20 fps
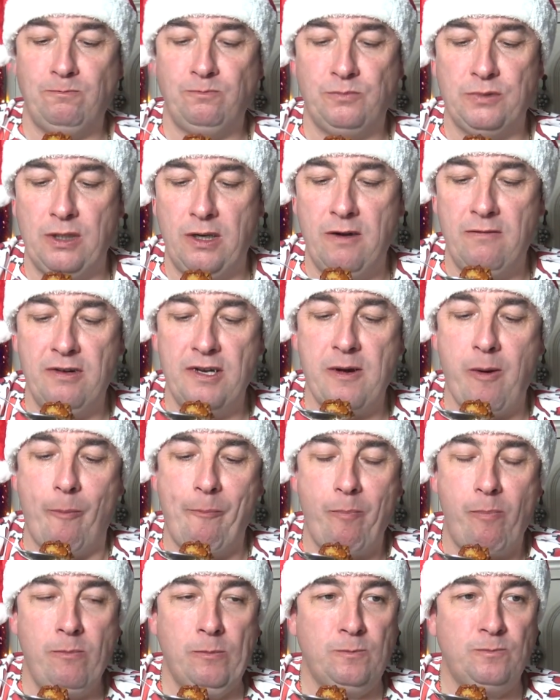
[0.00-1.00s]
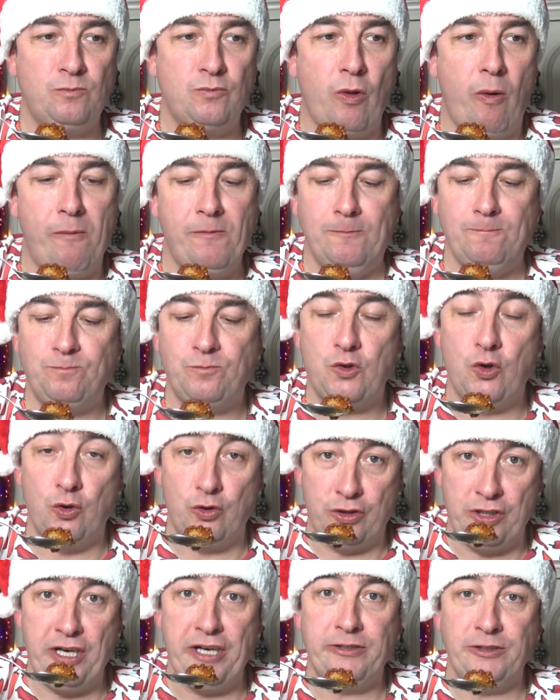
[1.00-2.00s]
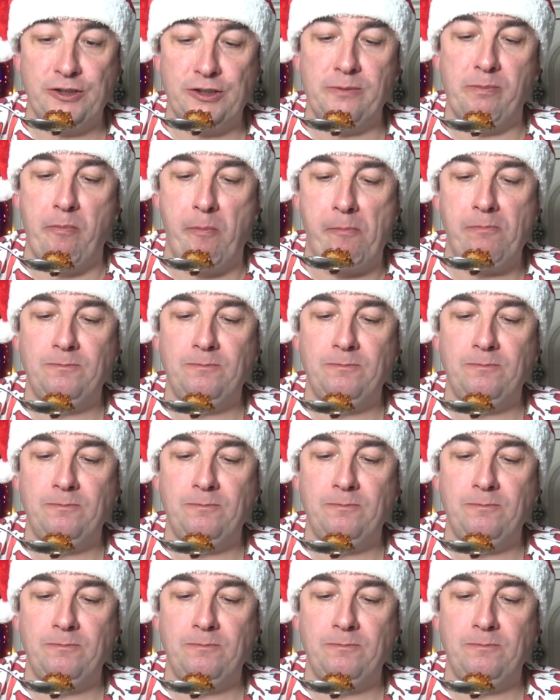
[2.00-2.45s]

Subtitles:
But lovely. Good kick to